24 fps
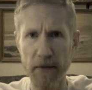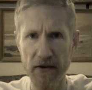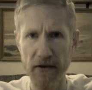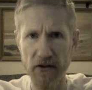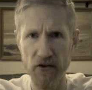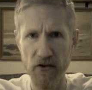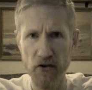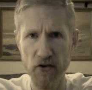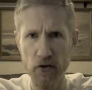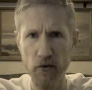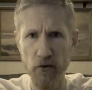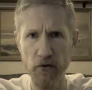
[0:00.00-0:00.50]
but
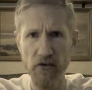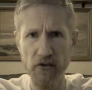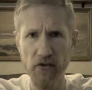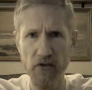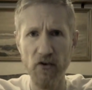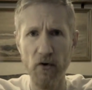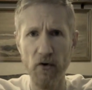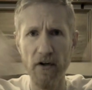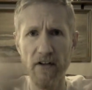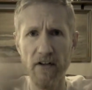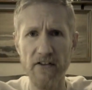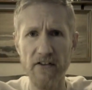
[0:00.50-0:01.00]
the two
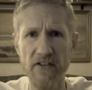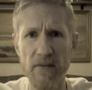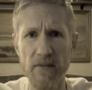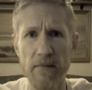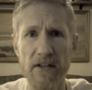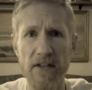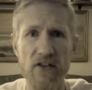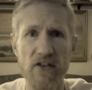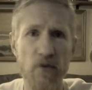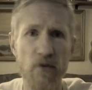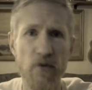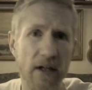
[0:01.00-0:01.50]
soils in
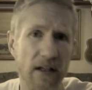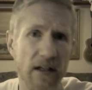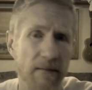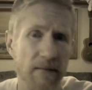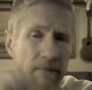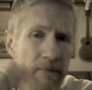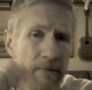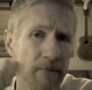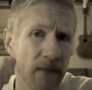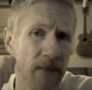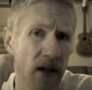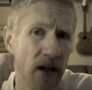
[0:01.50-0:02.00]

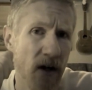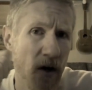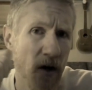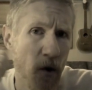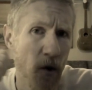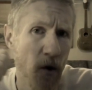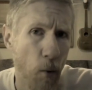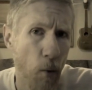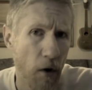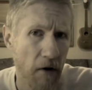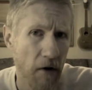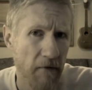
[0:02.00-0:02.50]
between,
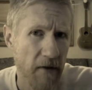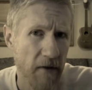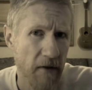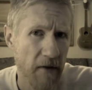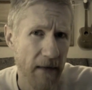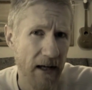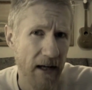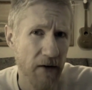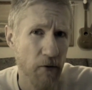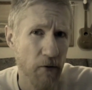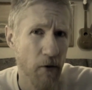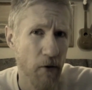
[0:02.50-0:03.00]
one of
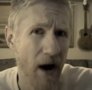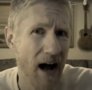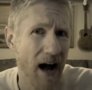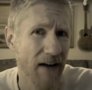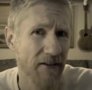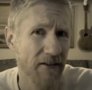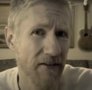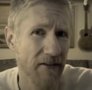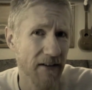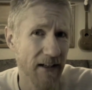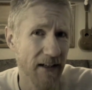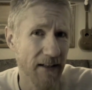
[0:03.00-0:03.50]
them had
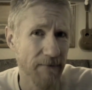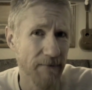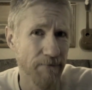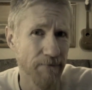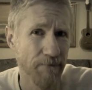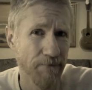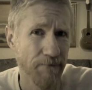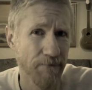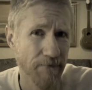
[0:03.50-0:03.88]
rocks in it.